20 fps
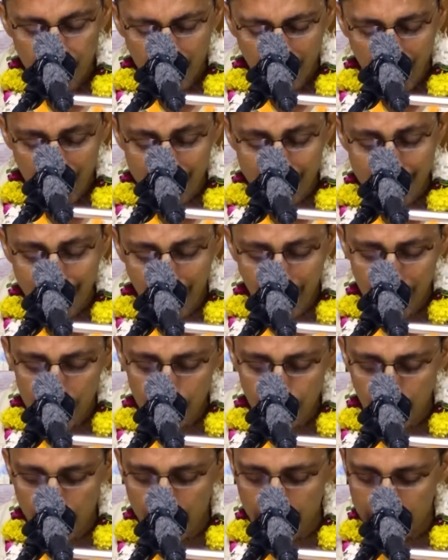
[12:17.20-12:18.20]

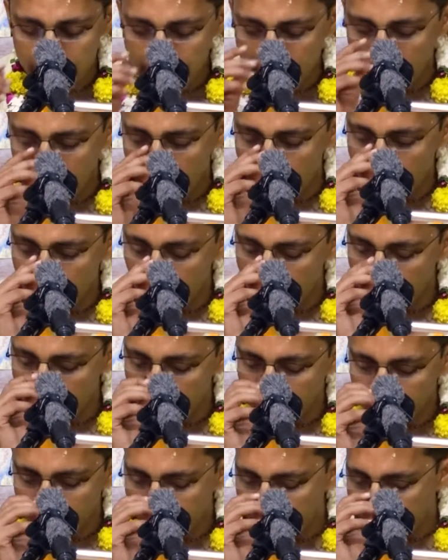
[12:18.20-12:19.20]
Adhyatma nitya, we should
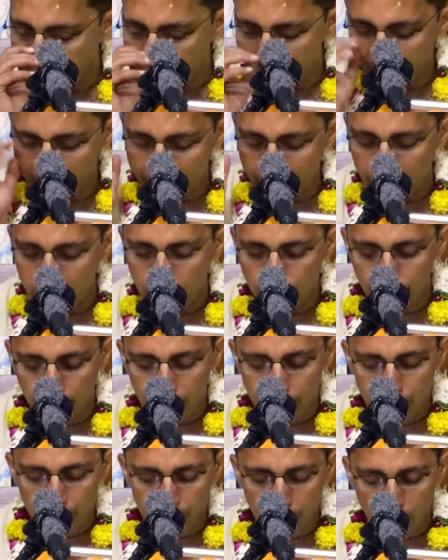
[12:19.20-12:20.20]
be fixed in
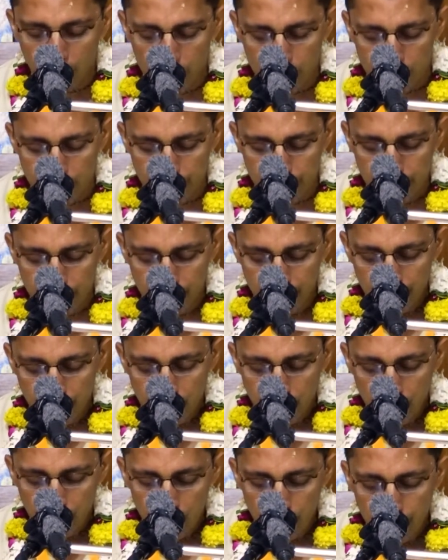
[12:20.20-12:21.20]
spiritual knowledge.
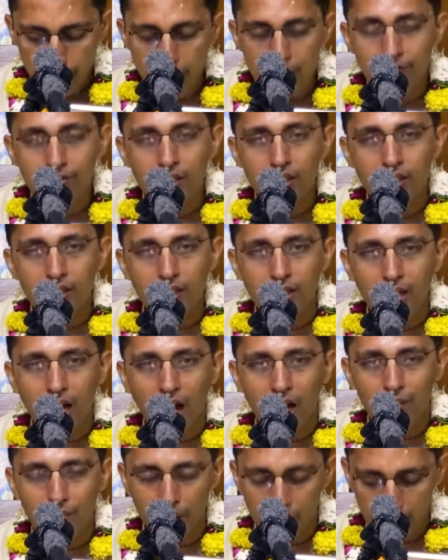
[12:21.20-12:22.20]
Vinivritta
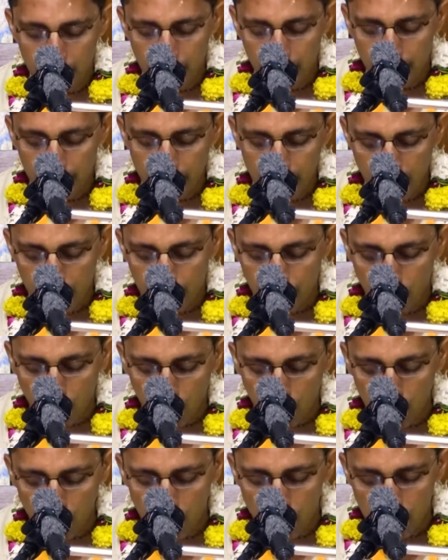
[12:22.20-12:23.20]
kama, giving up
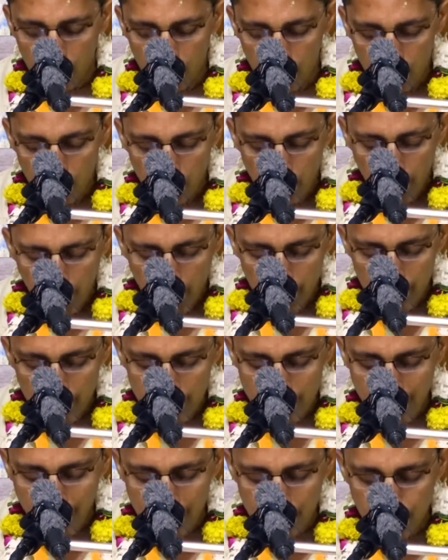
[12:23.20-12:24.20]
all
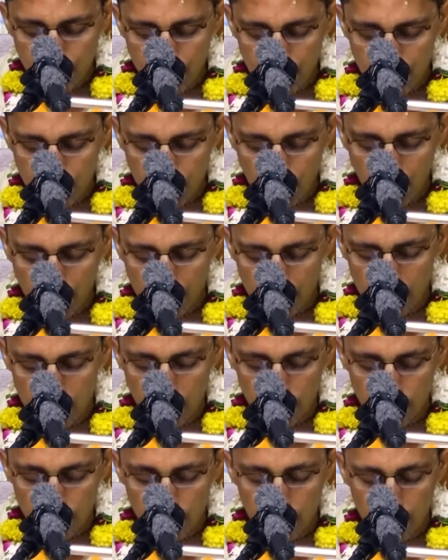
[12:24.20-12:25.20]
desires to enjoy in
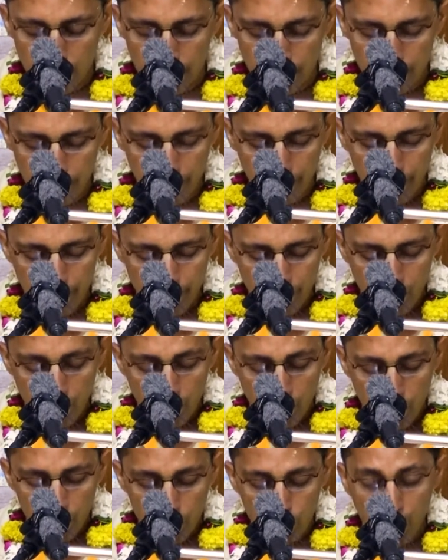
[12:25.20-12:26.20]
this world.
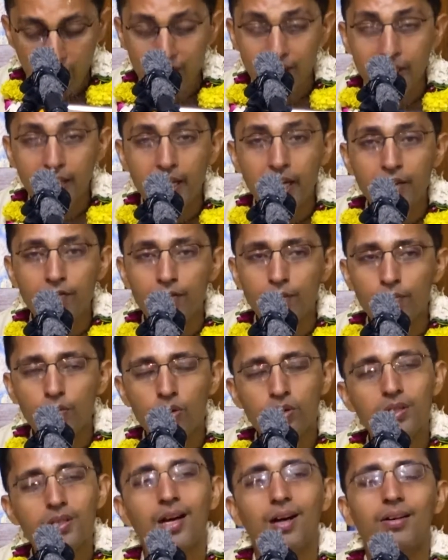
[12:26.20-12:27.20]
Dvande
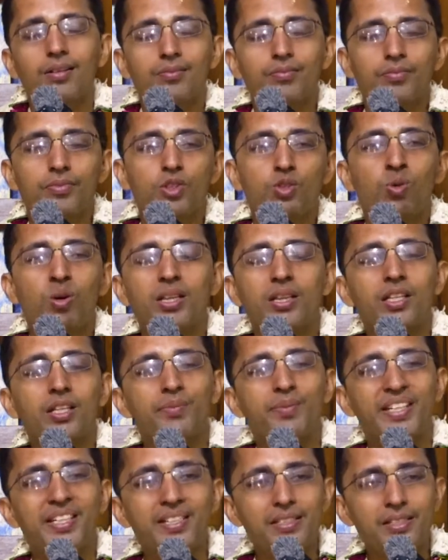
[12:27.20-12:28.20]
vimukta,
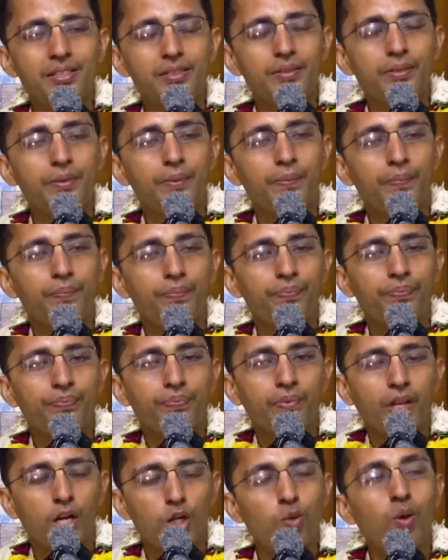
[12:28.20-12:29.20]
dvanda means
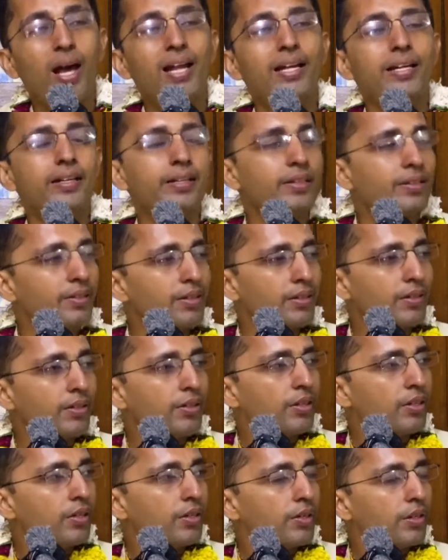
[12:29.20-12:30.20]
duality.
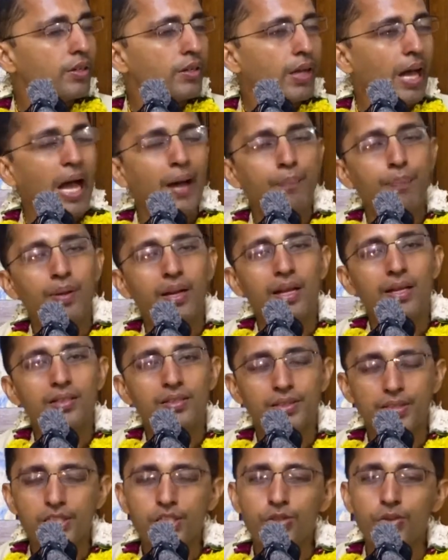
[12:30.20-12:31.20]

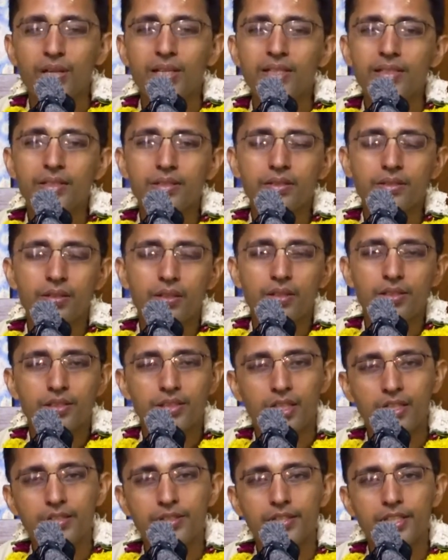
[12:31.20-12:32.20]
Happiness, distress,
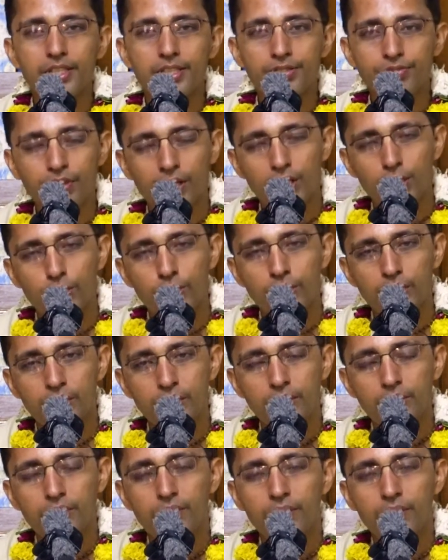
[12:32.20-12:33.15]
success, failure.